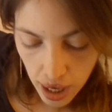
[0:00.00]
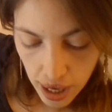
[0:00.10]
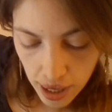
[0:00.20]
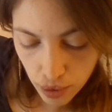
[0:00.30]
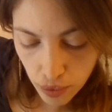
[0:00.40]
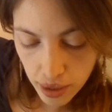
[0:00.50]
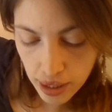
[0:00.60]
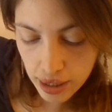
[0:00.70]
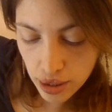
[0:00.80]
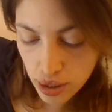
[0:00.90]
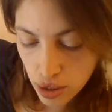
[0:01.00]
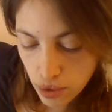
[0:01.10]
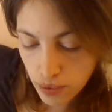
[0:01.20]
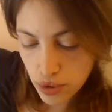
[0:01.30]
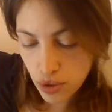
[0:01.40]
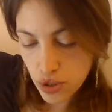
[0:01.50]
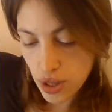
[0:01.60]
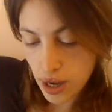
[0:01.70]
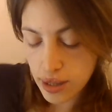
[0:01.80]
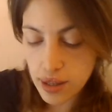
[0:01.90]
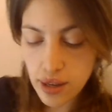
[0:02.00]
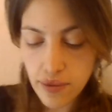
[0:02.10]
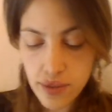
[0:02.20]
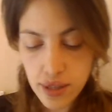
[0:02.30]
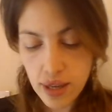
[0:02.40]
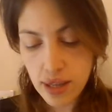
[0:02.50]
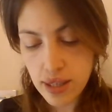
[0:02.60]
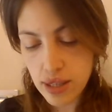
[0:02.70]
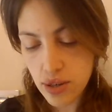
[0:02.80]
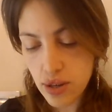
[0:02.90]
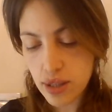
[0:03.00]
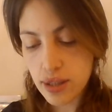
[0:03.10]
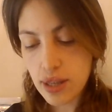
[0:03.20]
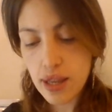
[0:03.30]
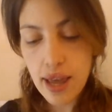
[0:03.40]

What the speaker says: and with a little sodium hydroxide if necessary until